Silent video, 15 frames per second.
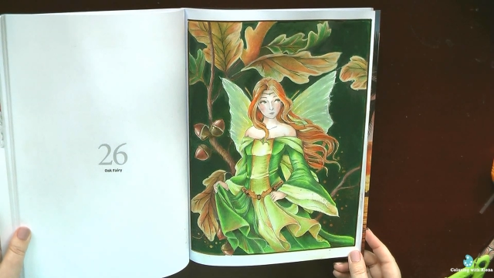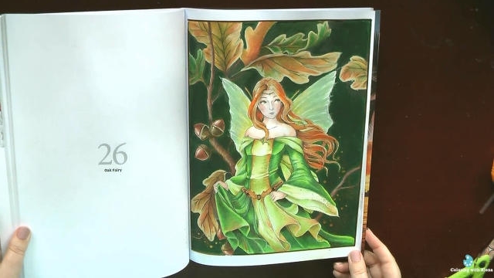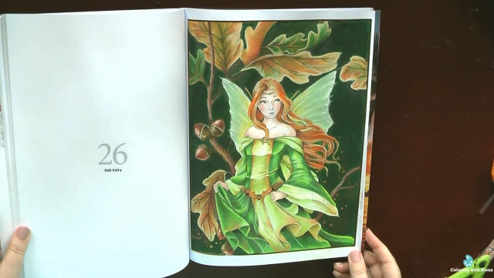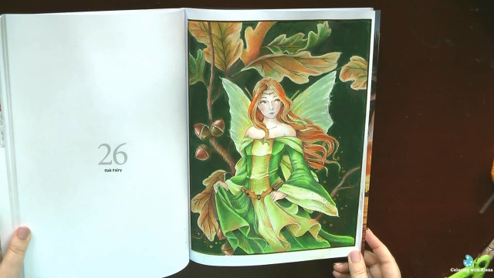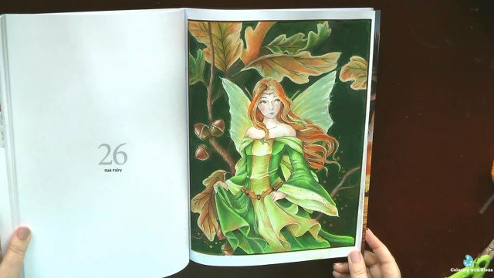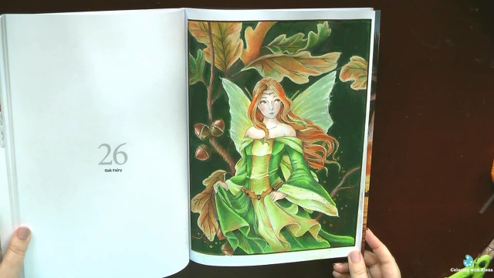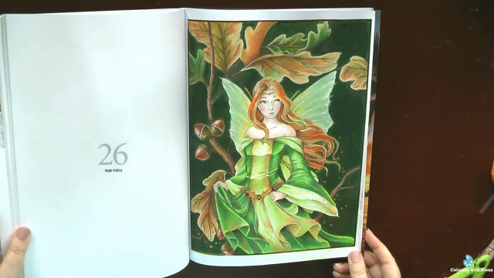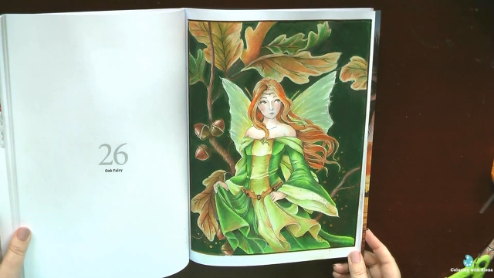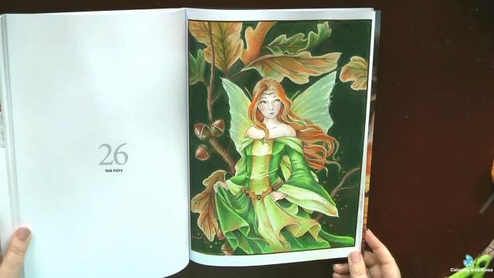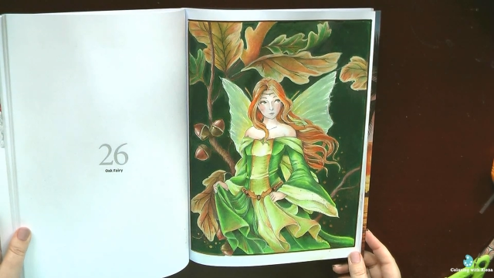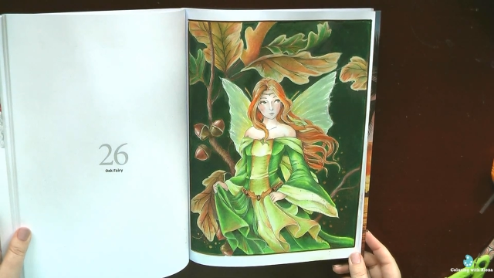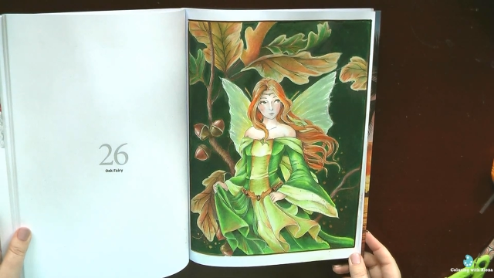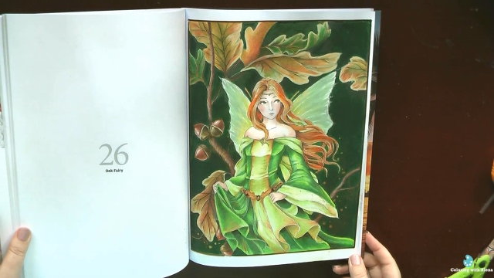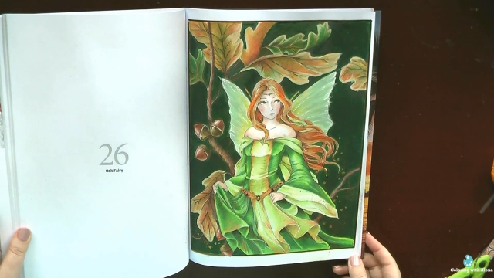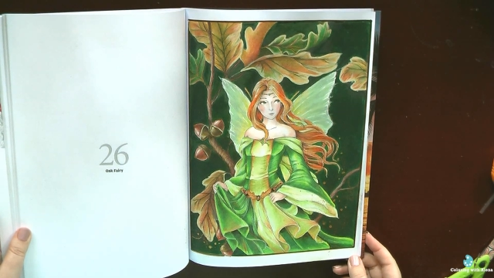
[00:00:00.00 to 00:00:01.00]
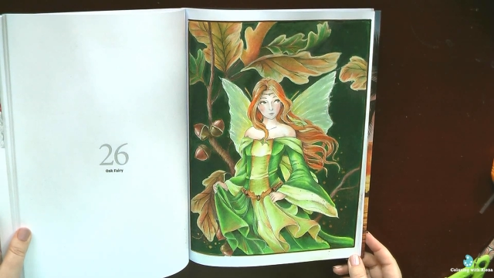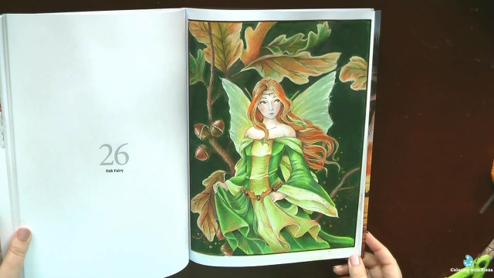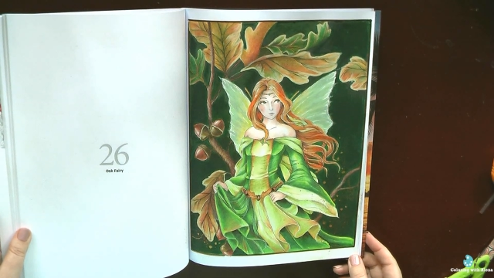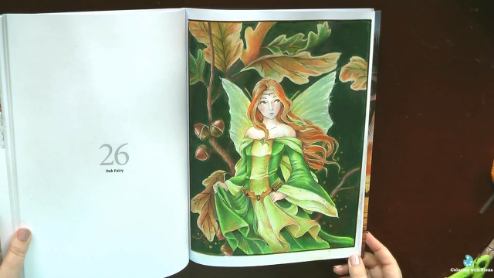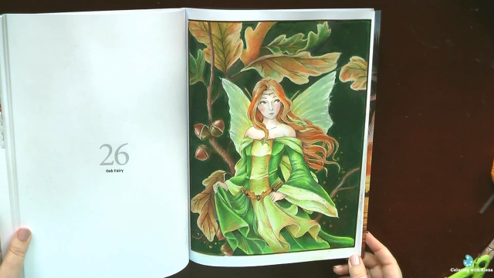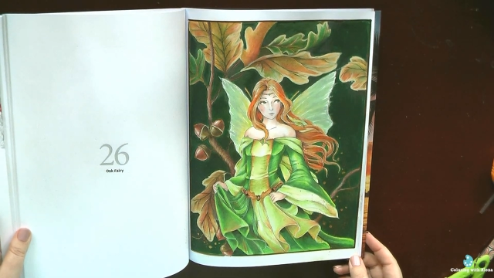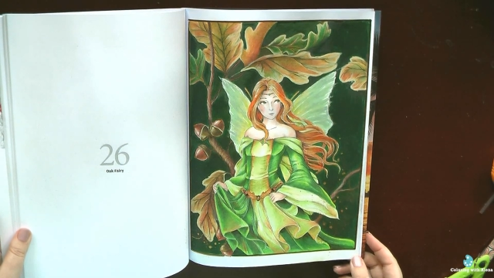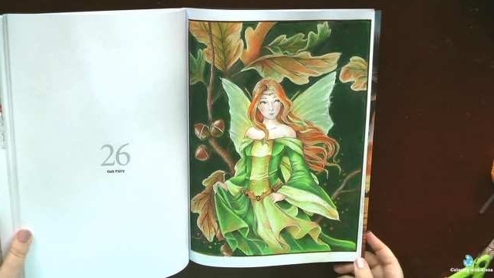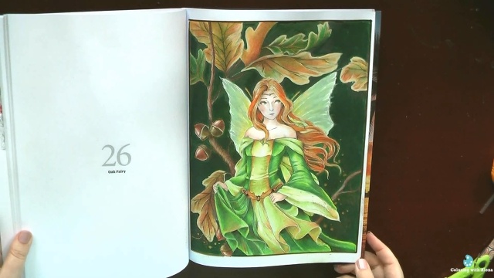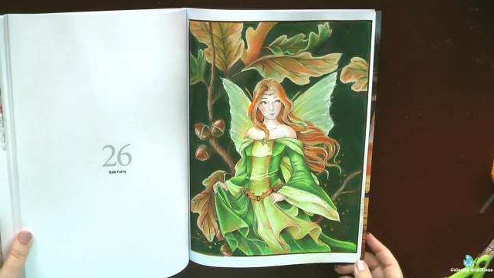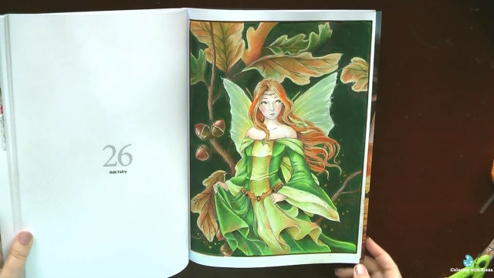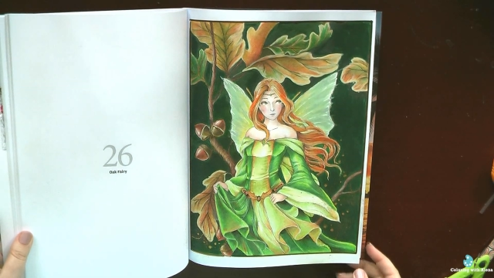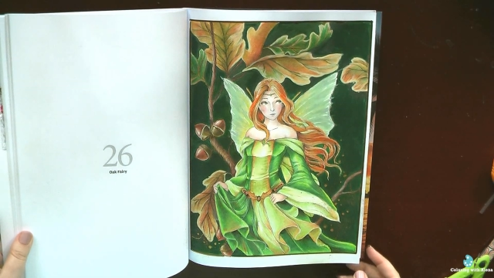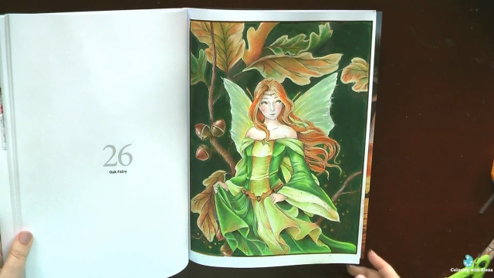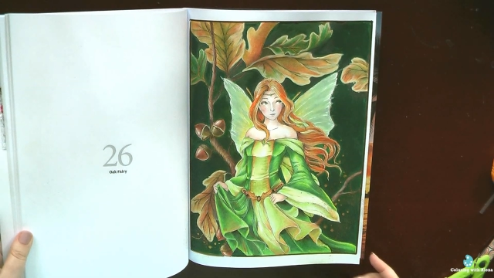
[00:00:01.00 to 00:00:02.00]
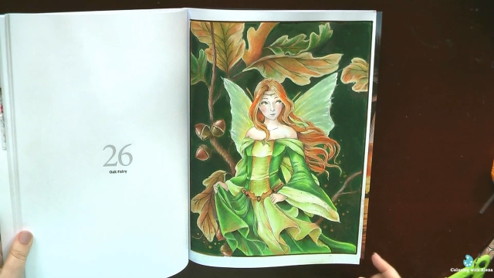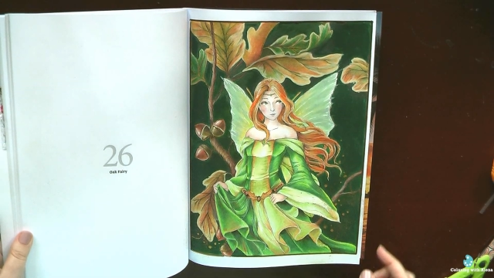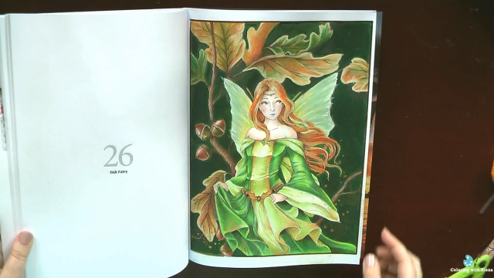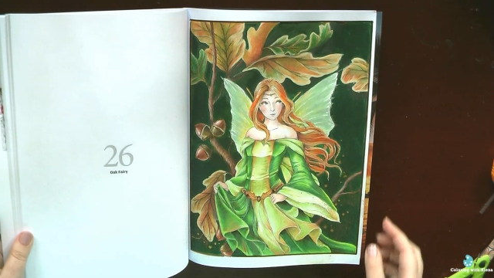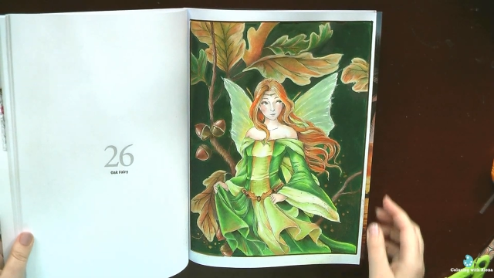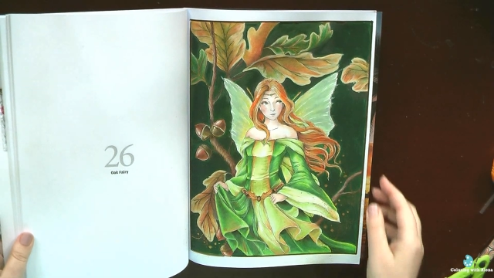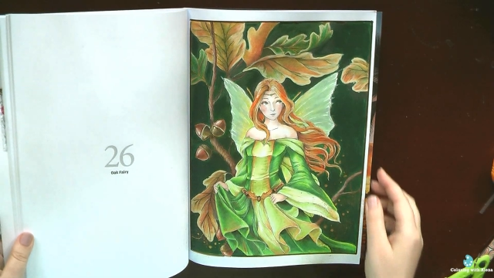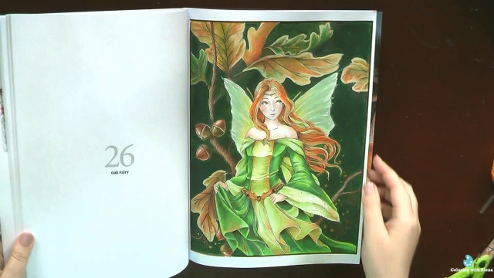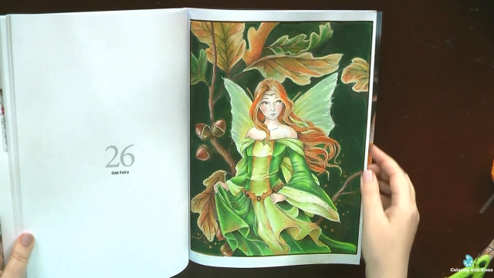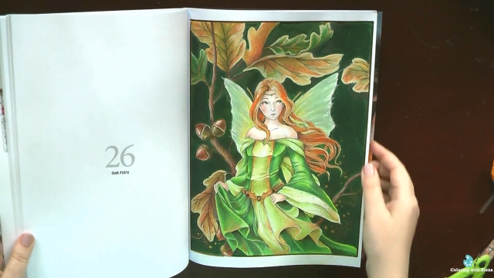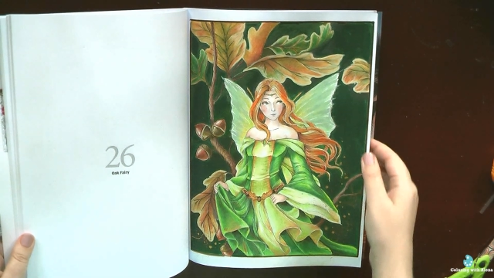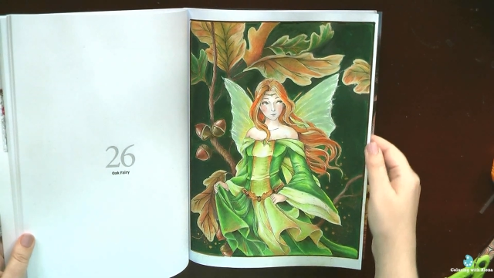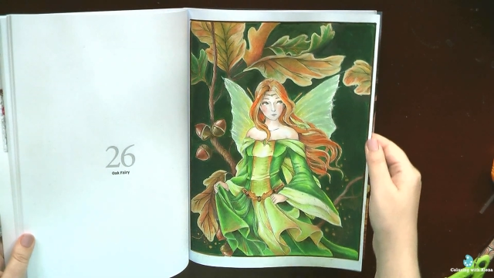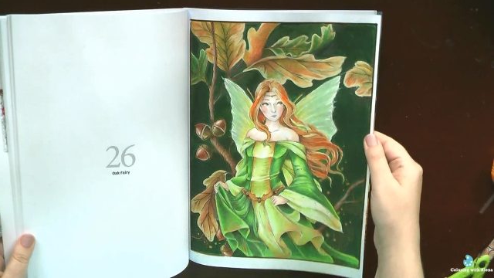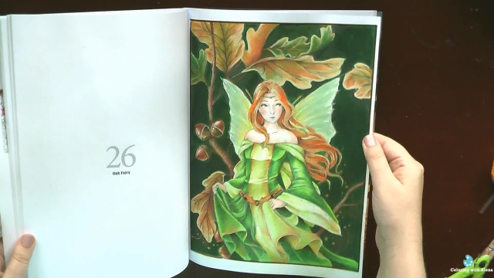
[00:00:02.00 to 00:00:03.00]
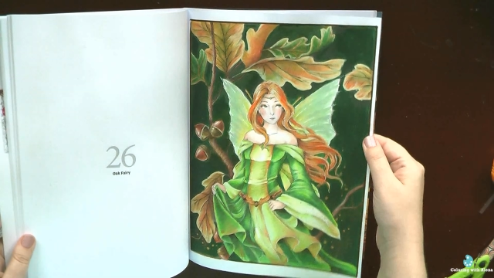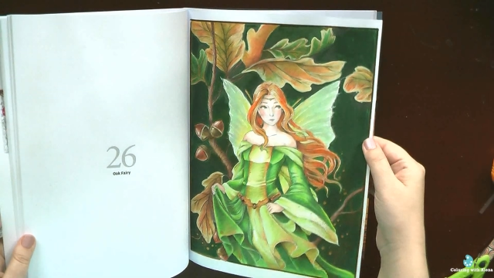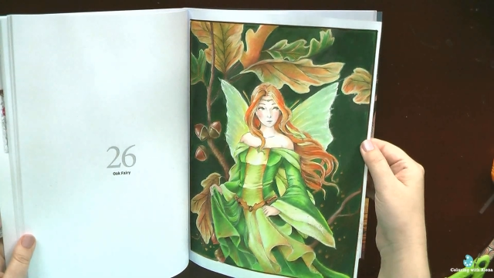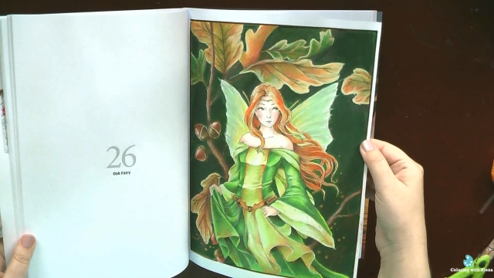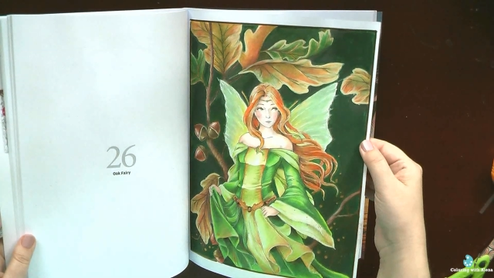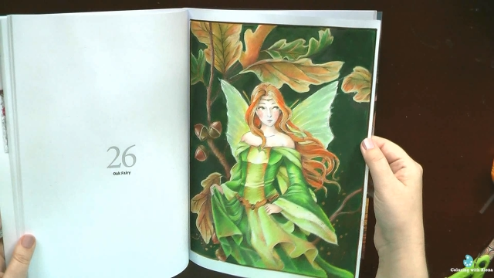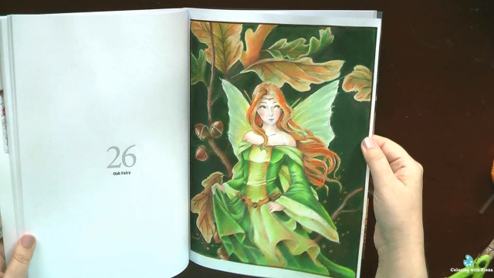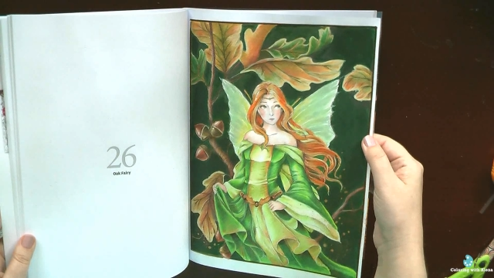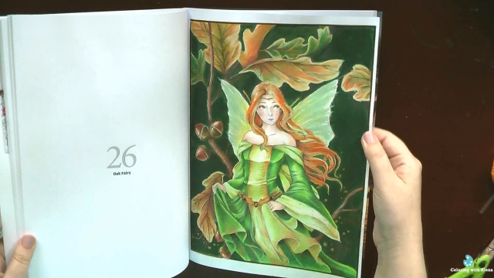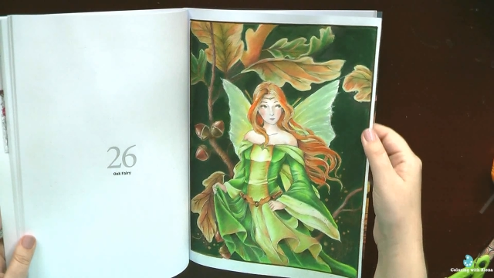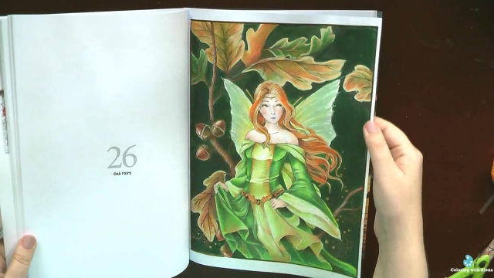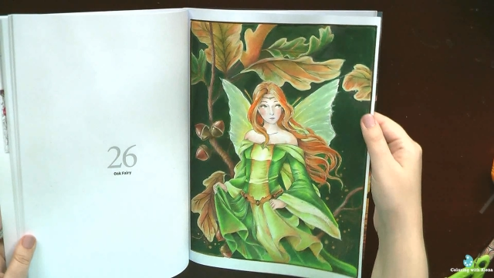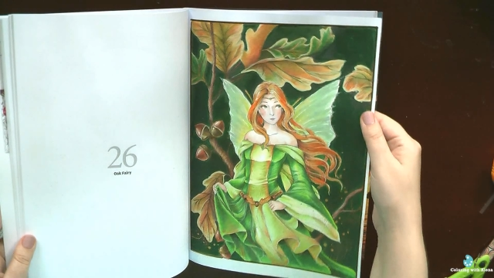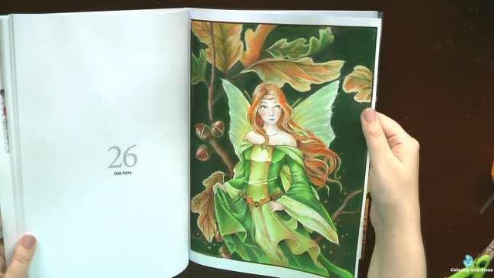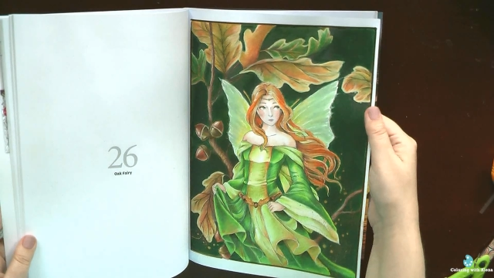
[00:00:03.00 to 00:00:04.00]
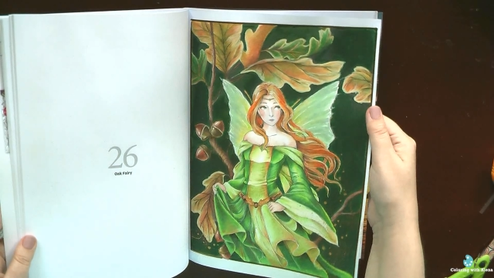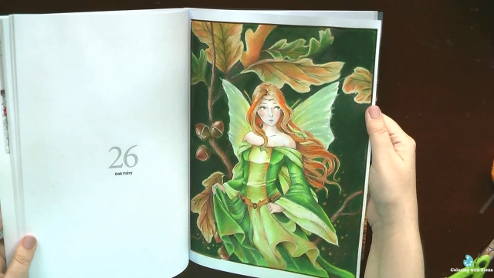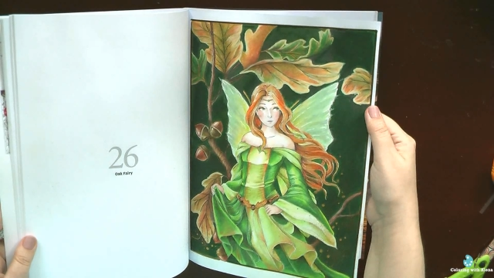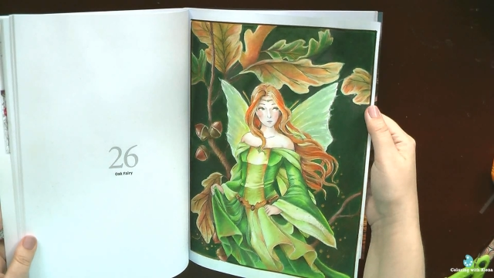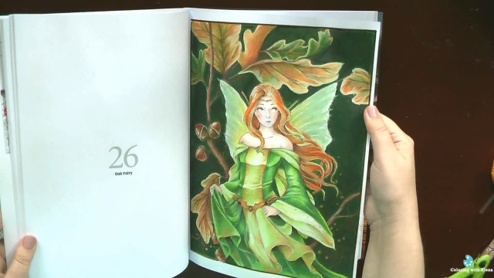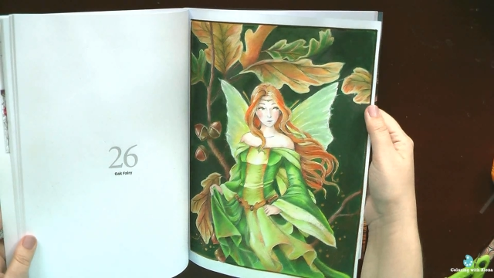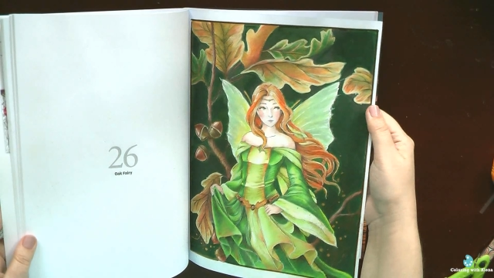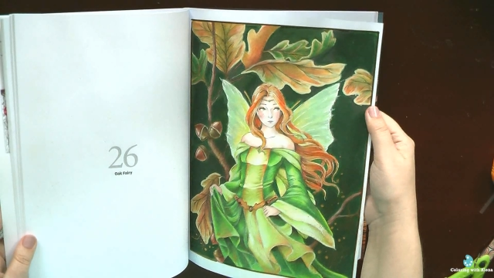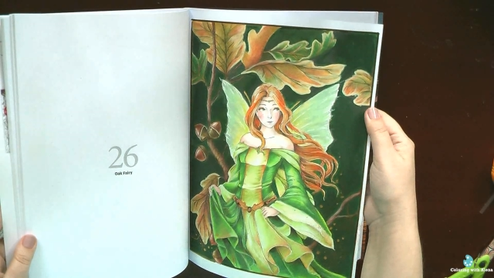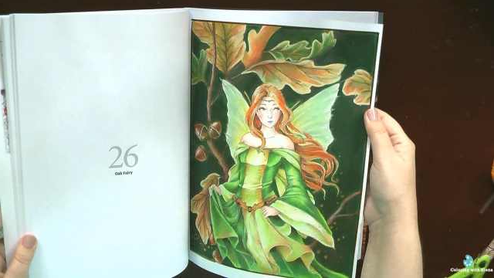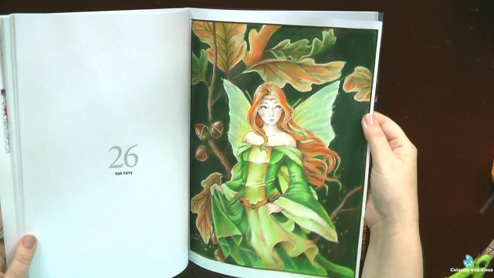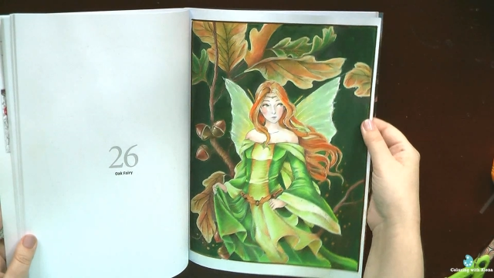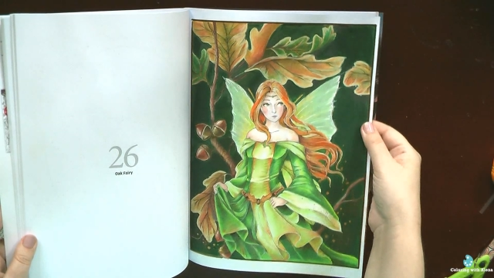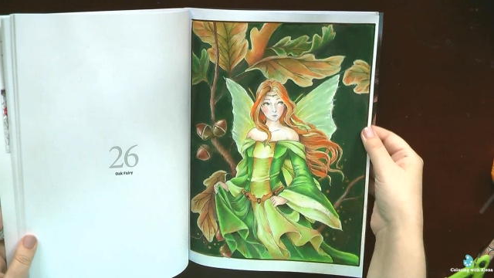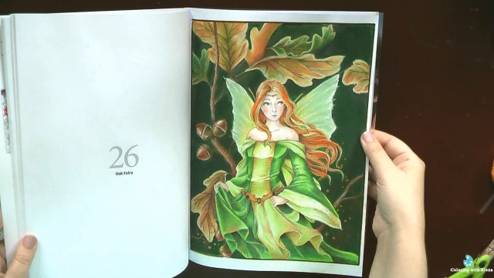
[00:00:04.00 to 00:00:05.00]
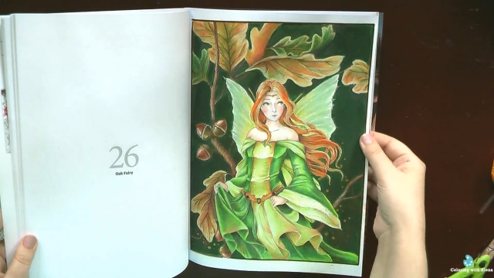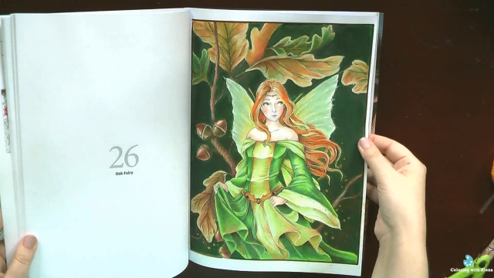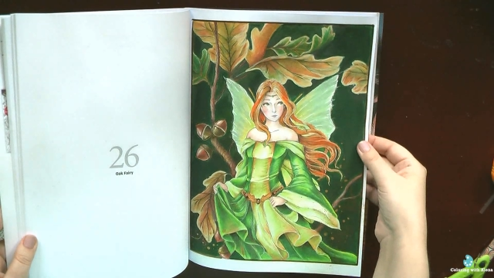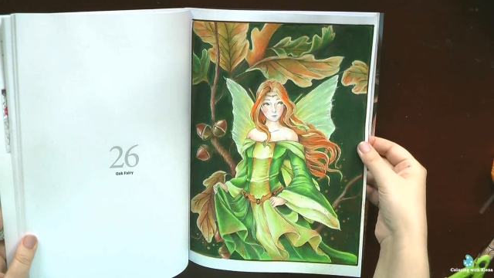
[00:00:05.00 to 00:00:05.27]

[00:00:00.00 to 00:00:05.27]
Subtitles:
[unreadable: no face in view]